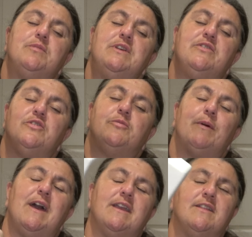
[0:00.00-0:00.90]
pieces
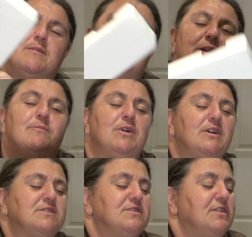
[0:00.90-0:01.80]
back in the main
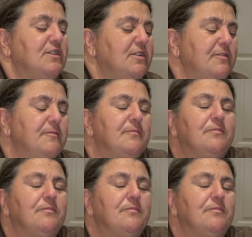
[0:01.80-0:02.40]
box here.